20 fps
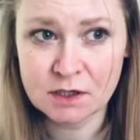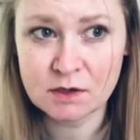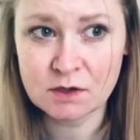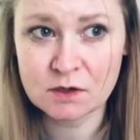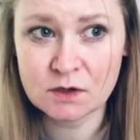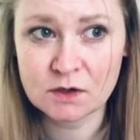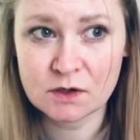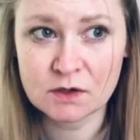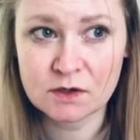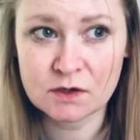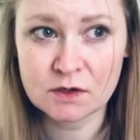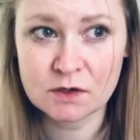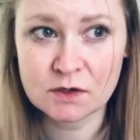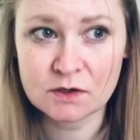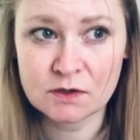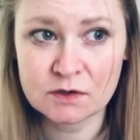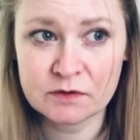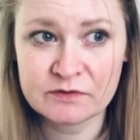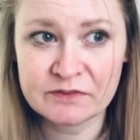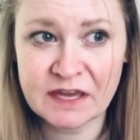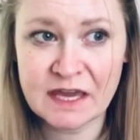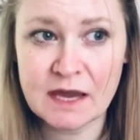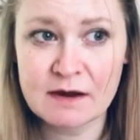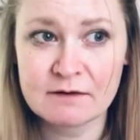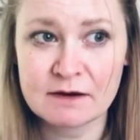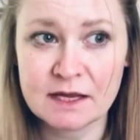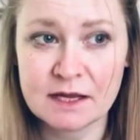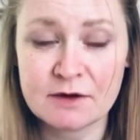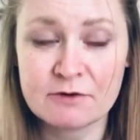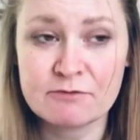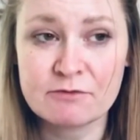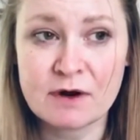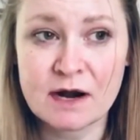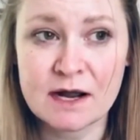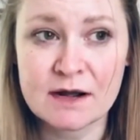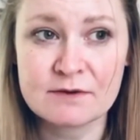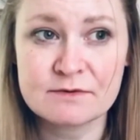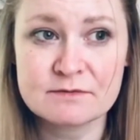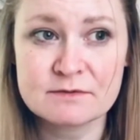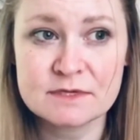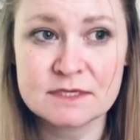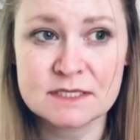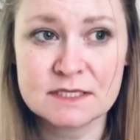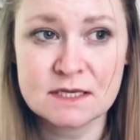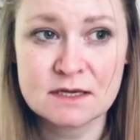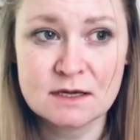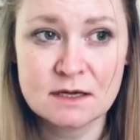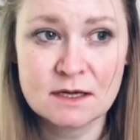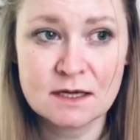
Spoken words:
of carrying around